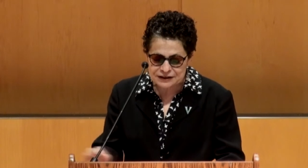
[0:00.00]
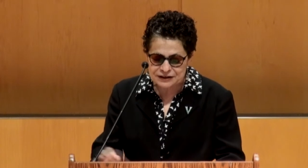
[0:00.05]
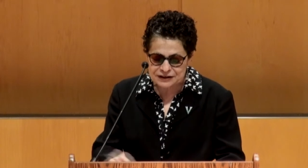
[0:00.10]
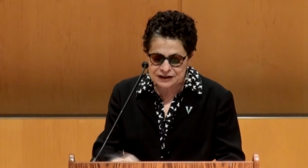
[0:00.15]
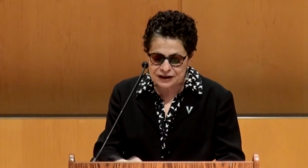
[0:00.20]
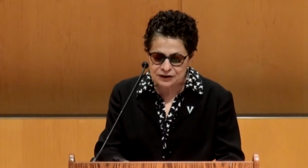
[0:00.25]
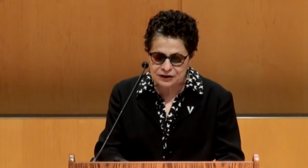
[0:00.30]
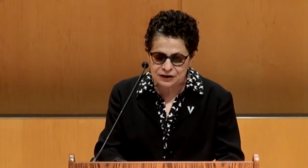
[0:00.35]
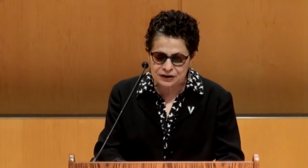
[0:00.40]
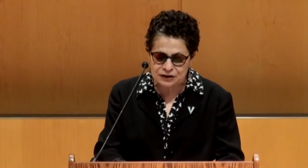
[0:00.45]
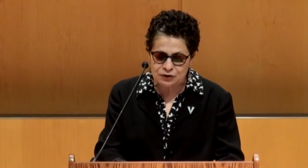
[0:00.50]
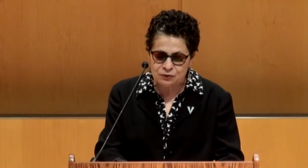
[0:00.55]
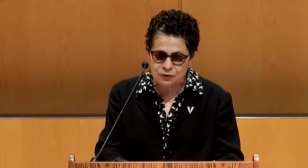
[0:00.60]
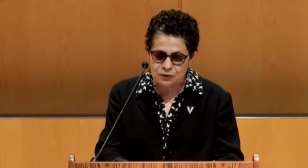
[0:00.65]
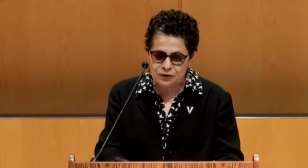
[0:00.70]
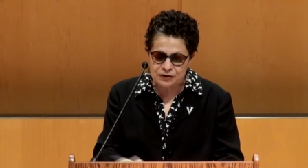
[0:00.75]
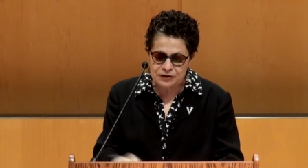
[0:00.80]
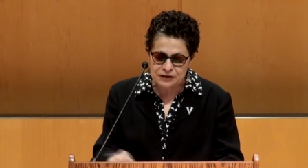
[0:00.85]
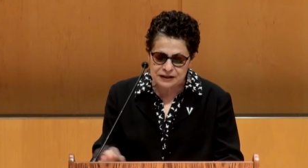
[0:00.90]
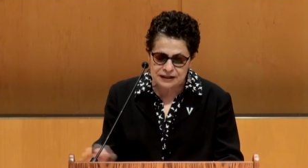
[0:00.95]
the Southern
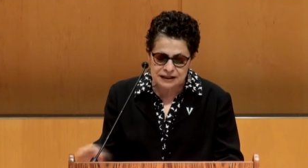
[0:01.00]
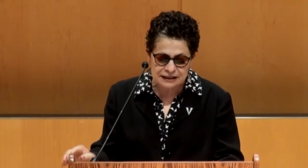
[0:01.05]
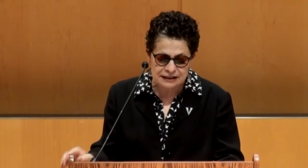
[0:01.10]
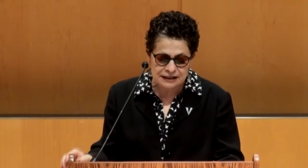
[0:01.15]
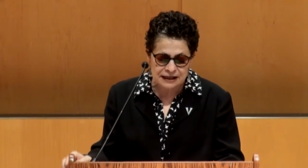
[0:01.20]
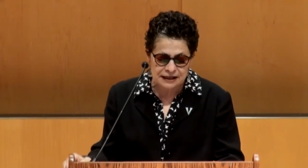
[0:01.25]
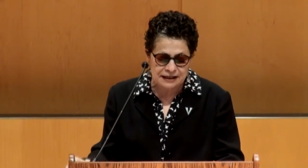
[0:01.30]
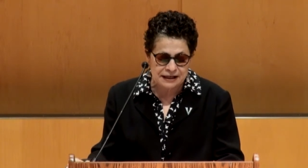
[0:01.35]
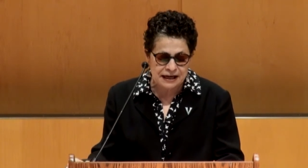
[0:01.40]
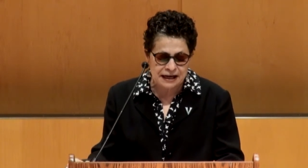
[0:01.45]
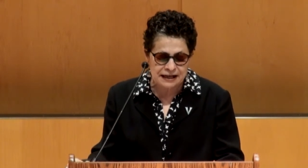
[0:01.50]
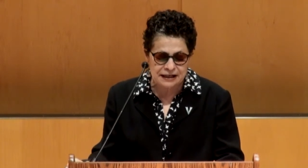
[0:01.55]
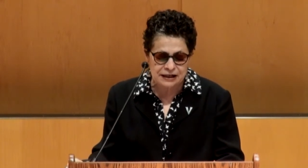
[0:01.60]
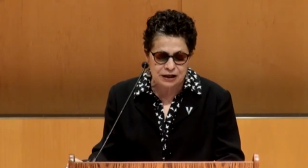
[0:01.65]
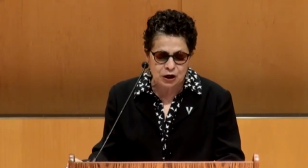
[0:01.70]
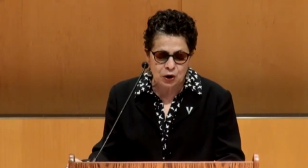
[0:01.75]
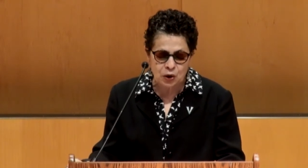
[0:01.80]
Quarterly dedicated a